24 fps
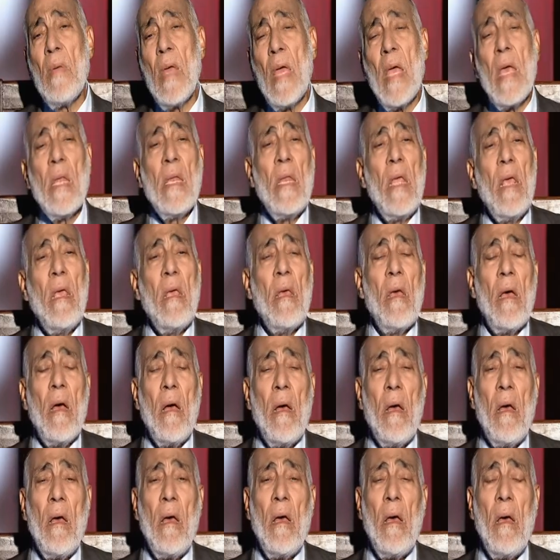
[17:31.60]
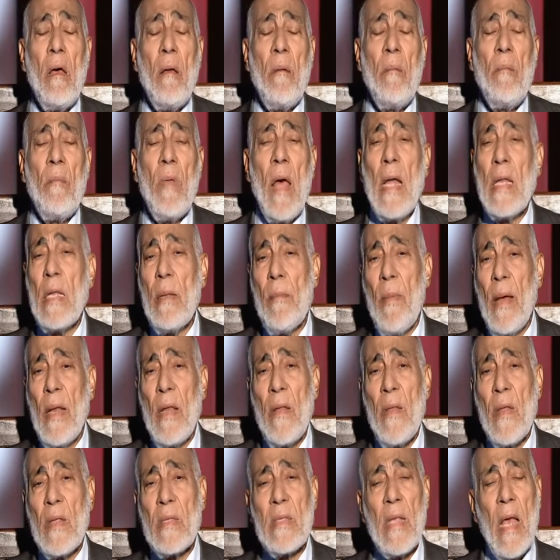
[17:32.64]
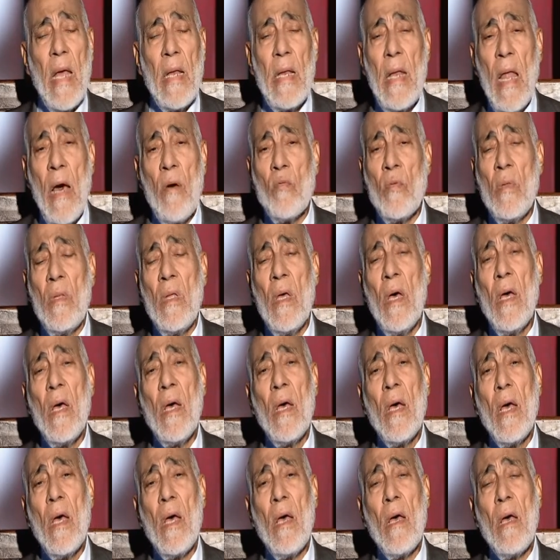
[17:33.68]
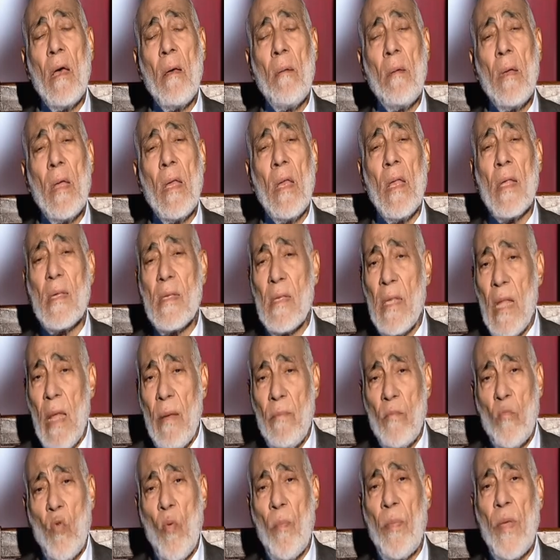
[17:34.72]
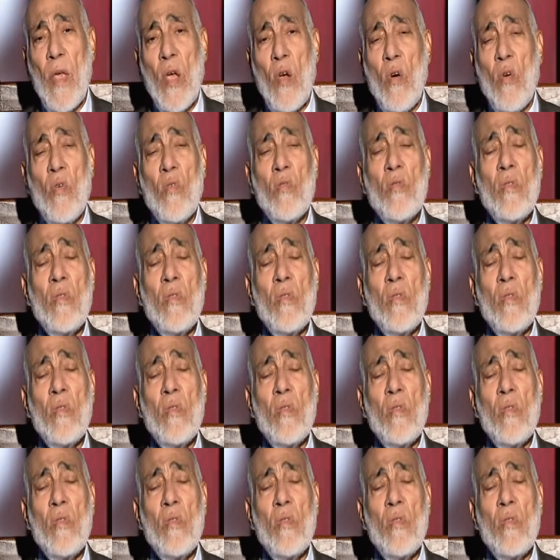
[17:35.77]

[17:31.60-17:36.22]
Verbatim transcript: any animal that's allowed in Islam to be caught